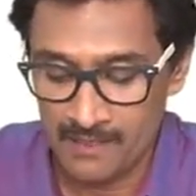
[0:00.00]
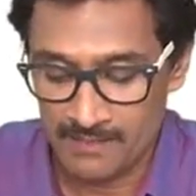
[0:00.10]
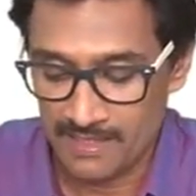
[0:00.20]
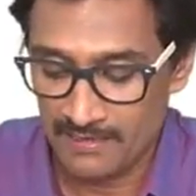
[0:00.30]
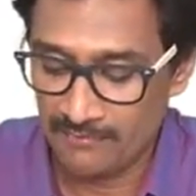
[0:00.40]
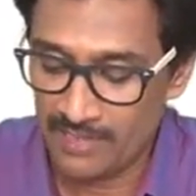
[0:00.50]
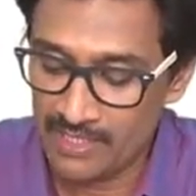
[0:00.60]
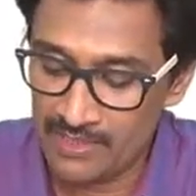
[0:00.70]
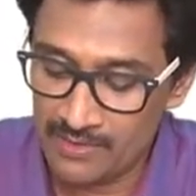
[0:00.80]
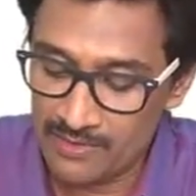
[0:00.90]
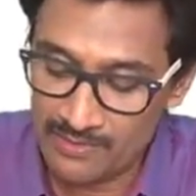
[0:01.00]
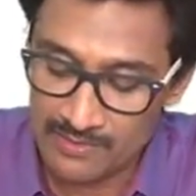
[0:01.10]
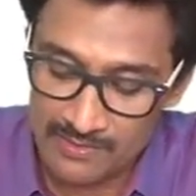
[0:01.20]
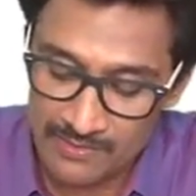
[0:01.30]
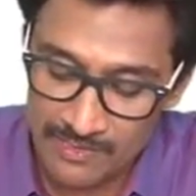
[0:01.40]
Same way here,
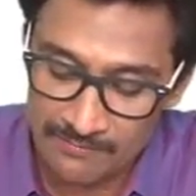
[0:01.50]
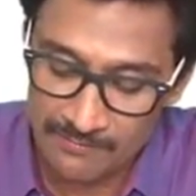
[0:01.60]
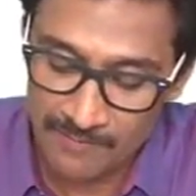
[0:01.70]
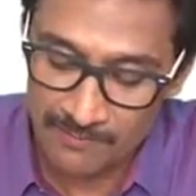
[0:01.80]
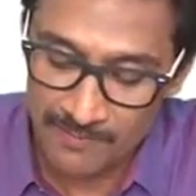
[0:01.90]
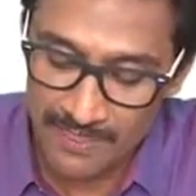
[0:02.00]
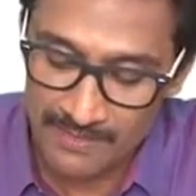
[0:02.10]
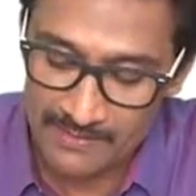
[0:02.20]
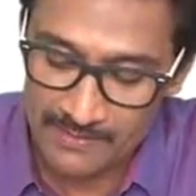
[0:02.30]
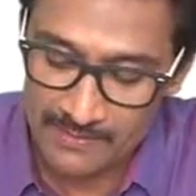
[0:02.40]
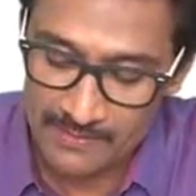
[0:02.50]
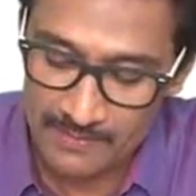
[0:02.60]
this is f of x,